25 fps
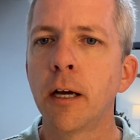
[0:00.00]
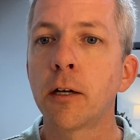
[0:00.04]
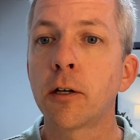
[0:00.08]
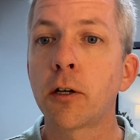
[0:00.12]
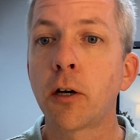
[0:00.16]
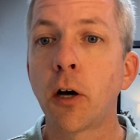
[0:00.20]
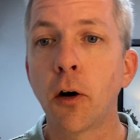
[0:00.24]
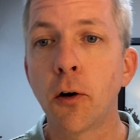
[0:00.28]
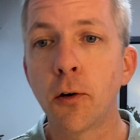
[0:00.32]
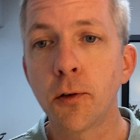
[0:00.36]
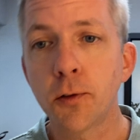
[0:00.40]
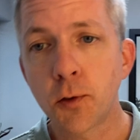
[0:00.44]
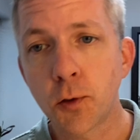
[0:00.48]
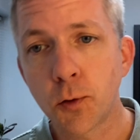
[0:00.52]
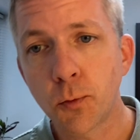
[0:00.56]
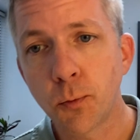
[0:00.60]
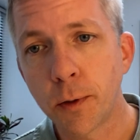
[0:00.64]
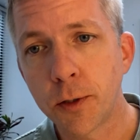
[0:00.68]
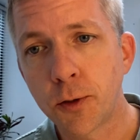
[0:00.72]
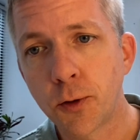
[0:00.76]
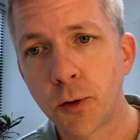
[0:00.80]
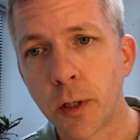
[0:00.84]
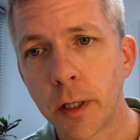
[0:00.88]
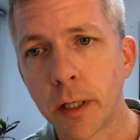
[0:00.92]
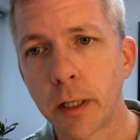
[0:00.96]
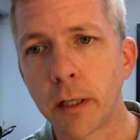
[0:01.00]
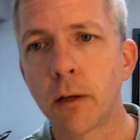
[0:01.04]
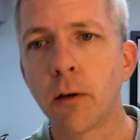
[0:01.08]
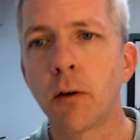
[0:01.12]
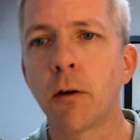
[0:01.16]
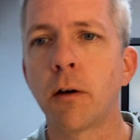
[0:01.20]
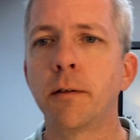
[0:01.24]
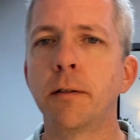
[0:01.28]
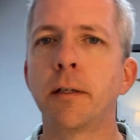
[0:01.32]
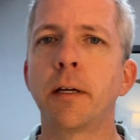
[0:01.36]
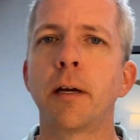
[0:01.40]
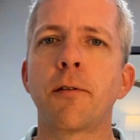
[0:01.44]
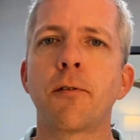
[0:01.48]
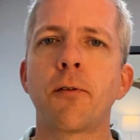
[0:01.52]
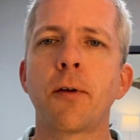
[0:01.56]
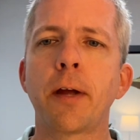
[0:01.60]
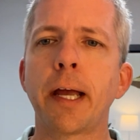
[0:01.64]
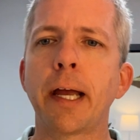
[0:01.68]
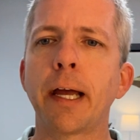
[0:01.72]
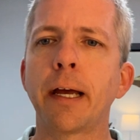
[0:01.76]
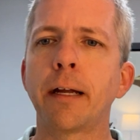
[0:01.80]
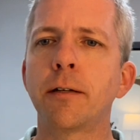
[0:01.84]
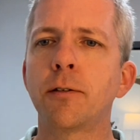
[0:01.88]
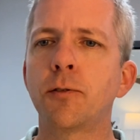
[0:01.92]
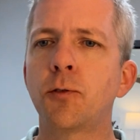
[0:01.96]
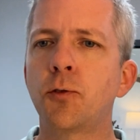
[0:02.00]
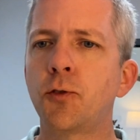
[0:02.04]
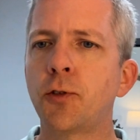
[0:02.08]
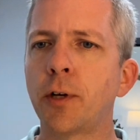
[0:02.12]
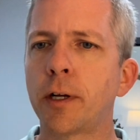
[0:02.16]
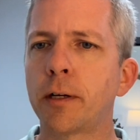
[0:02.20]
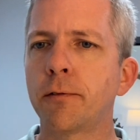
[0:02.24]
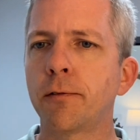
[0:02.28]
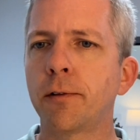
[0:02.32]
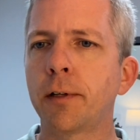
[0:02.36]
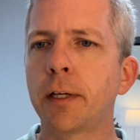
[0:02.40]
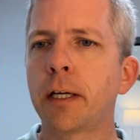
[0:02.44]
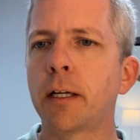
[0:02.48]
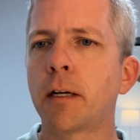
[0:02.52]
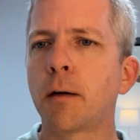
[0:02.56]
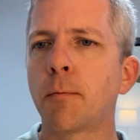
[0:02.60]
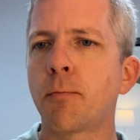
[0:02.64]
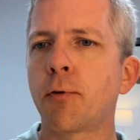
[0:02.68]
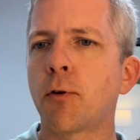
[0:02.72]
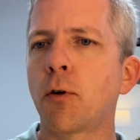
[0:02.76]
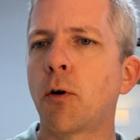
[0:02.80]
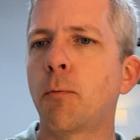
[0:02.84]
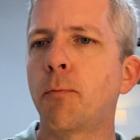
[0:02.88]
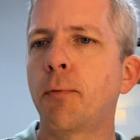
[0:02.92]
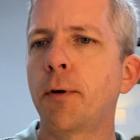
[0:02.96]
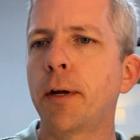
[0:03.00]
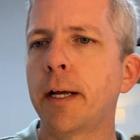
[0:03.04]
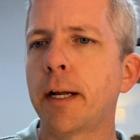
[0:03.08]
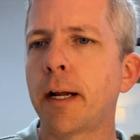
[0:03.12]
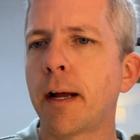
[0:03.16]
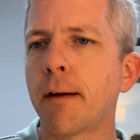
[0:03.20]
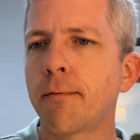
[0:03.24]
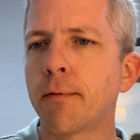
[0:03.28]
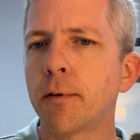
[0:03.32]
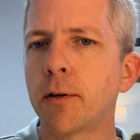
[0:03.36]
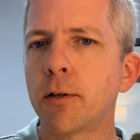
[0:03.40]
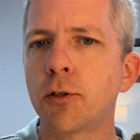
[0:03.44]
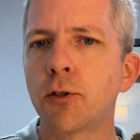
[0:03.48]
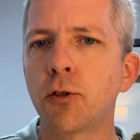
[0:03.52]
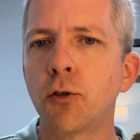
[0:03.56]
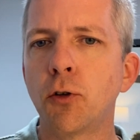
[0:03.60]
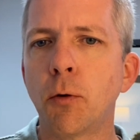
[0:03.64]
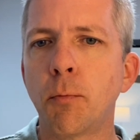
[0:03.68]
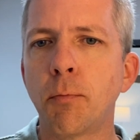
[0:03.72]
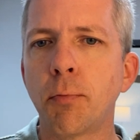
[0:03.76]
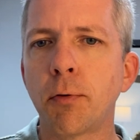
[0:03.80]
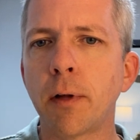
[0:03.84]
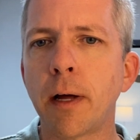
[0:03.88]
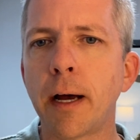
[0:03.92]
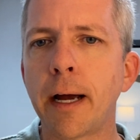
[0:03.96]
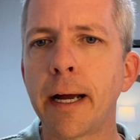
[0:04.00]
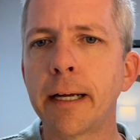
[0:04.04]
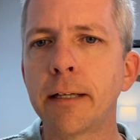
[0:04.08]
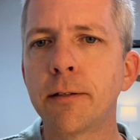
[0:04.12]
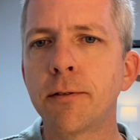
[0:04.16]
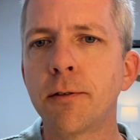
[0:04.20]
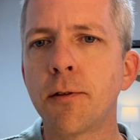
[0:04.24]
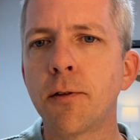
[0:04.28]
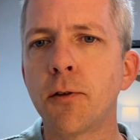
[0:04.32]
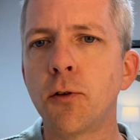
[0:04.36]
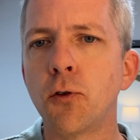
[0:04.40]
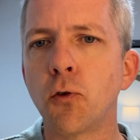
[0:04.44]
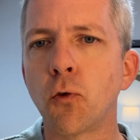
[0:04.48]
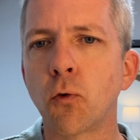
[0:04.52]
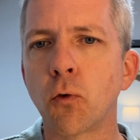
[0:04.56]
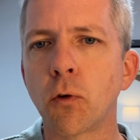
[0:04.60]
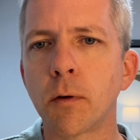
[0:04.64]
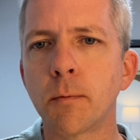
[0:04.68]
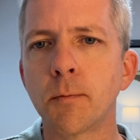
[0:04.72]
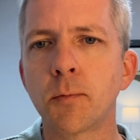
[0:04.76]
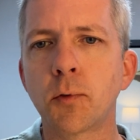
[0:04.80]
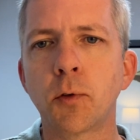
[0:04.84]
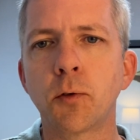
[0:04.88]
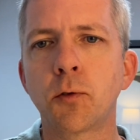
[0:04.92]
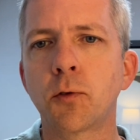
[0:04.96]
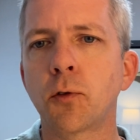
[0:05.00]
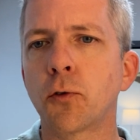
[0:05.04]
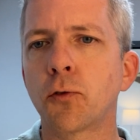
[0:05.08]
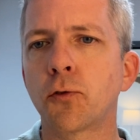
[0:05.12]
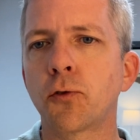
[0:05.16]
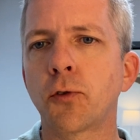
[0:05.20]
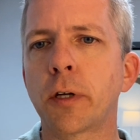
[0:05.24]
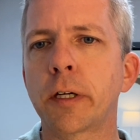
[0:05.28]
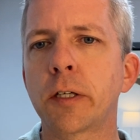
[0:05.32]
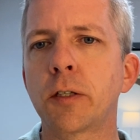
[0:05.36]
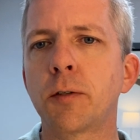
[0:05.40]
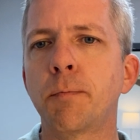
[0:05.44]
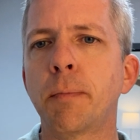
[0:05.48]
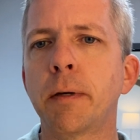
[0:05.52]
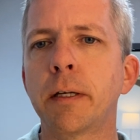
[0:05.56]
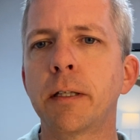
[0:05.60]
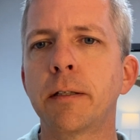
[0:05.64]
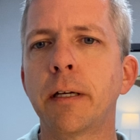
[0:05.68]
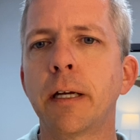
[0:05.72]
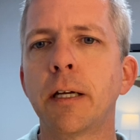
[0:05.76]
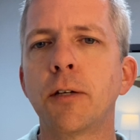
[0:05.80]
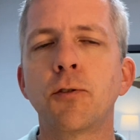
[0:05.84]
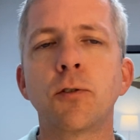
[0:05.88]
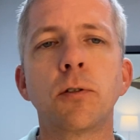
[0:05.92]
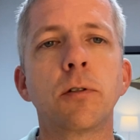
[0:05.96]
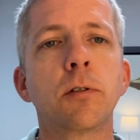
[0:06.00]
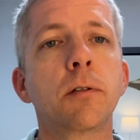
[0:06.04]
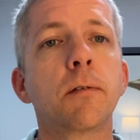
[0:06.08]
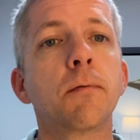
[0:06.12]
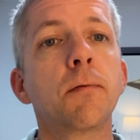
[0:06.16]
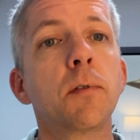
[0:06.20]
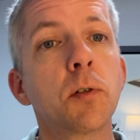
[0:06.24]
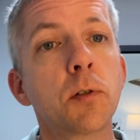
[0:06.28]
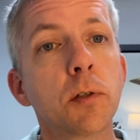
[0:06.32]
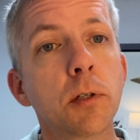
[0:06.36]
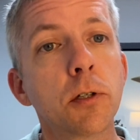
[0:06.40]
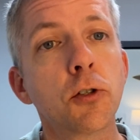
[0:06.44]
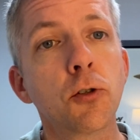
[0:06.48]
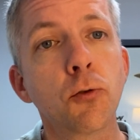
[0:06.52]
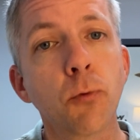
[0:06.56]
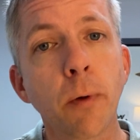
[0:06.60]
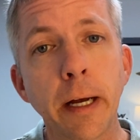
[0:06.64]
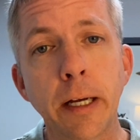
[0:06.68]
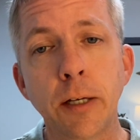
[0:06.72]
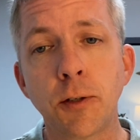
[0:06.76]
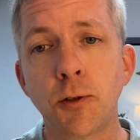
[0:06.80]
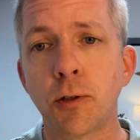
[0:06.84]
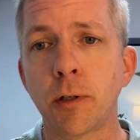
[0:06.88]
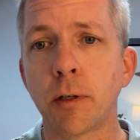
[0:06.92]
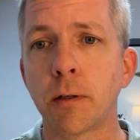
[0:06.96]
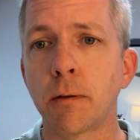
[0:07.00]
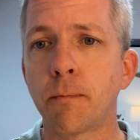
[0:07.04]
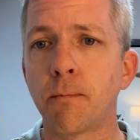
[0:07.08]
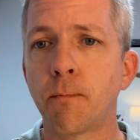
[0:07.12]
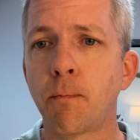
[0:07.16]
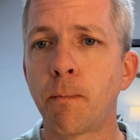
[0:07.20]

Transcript: Code switching, on the other hand, is generally an appropriate effort to apply to the norms or social expectations of the situation.